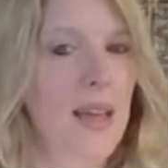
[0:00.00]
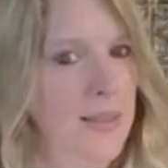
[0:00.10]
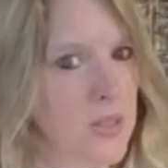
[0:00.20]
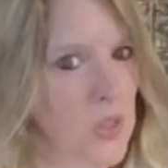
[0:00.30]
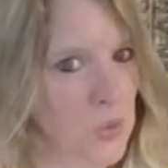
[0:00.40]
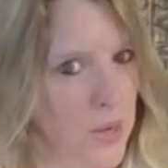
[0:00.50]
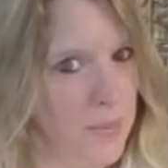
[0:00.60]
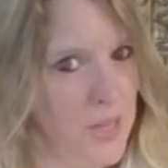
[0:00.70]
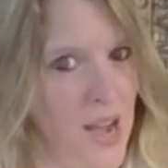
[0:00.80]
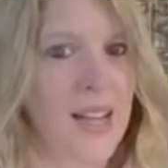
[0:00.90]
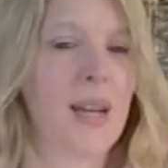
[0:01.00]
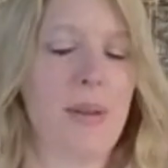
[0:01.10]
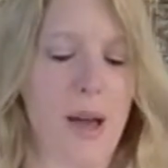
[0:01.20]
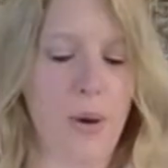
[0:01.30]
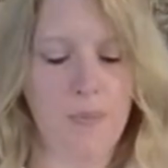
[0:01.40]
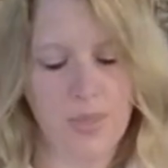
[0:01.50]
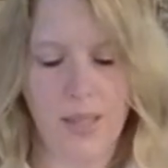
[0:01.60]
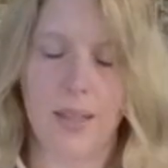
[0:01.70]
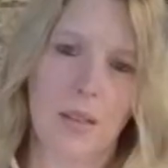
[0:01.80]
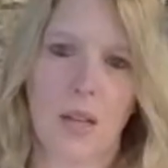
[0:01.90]
and this is what I'm talking about,
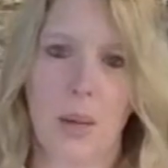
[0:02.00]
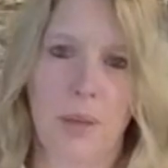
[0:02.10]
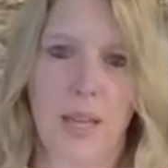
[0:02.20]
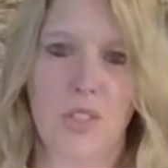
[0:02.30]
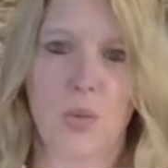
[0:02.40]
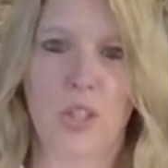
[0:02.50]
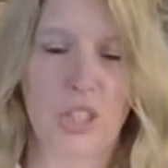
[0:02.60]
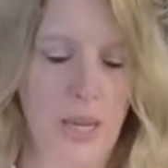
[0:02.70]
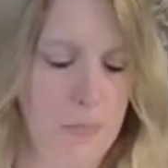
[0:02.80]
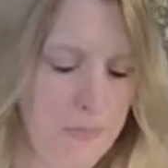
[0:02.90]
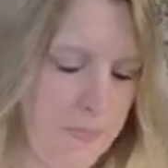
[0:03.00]
cupcake swirl shape.